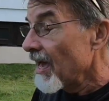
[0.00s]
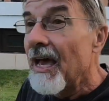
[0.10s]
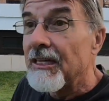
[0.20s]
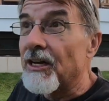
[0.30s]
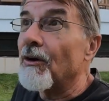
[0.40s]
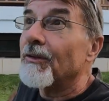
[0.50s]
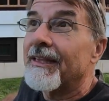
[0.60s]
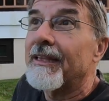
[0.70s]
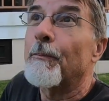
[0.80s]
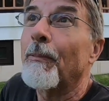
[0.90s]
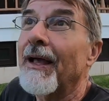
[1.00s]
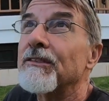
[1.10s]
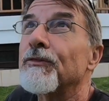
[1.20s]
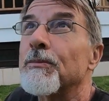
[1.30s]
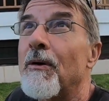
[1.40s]
So the
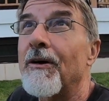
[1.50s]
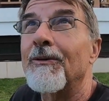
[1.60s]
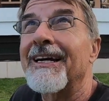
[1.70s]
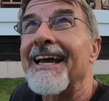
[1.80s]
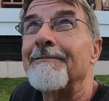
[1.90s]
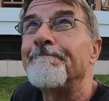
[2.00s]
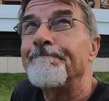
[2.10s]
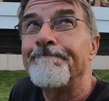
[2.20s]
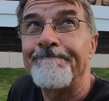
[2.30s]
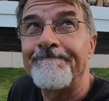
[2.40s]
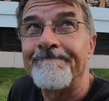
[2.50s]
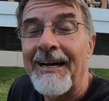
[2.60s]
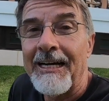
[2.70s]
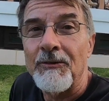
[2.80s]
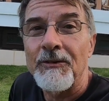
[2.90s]
plans for tomorrow, again,
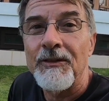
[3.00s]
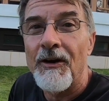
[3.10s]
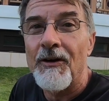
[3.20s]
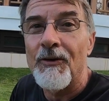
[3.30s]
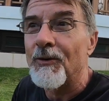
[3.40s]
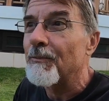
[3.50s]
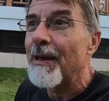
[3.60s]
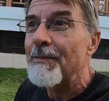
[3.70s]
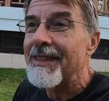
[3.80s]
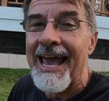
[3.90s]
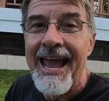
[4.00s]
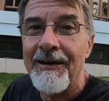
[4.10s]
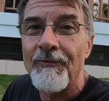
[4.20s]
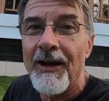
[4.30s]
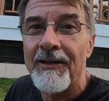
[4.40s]
I don't know. Maybe the
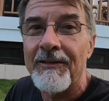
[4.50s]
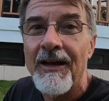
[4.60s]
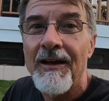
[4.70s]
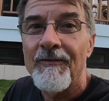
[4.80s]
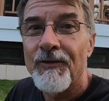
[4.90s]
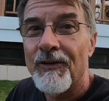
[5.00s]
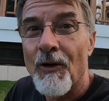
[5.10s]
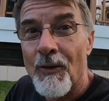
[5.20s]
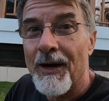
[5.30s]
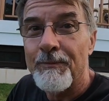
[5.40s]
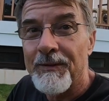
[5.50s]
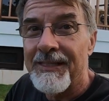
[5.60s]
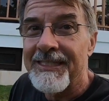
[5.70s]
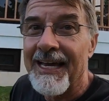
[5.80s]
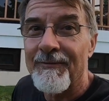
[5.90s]
handrail for going up to
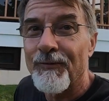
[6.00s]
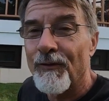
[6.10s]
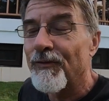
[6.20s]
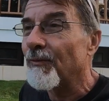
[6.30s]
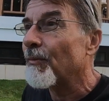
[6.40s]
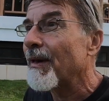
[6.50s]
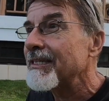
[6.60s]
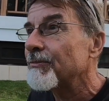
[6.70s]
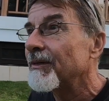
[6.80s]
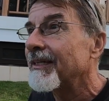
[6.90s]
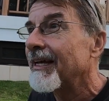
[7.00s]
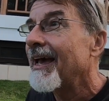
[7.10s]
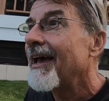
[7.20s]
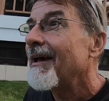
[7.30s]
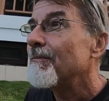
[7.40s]
the second floor from the basement.
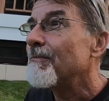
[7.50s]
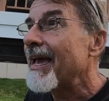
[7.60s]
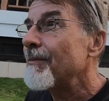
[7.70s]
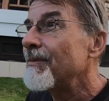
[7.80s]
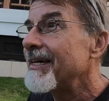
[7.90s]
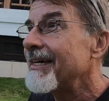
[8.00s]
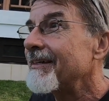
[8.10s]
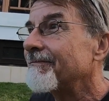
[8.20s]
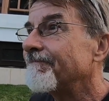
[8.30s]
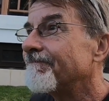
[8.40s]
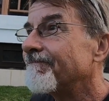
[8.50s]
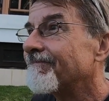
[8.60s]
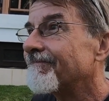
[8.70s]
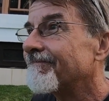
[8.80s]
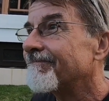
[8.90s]
Maybe,
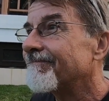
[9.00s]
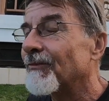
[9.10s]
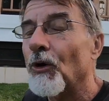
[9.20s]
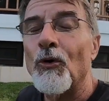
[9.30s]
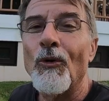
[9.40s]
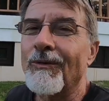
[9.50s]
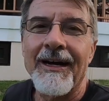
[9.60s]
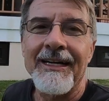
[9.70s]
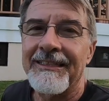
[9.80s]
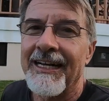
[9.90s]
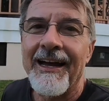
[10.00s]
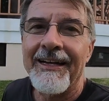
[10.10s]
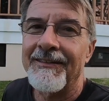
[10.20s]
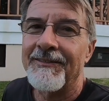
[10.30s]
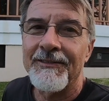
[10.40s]
oh gosh,
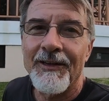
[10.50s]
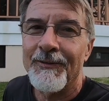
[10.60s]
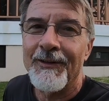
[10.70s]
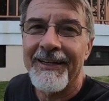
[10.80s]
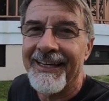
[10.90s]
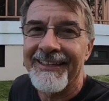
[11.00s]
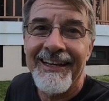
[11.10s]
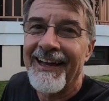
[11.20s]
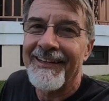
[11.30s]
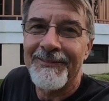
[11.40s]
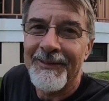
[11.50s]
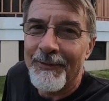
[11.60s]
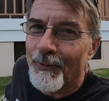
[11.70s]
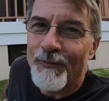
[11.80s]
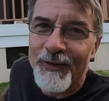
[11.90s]
I don't know. Again, I don't
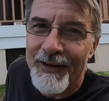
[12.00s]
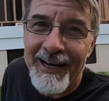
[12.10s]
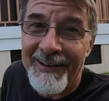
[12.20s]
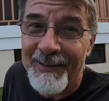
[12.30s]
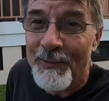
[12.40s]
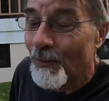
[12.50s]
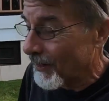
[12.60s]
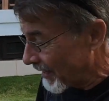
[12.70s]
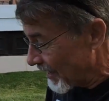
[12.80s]
know. We'll figure it out in the morning.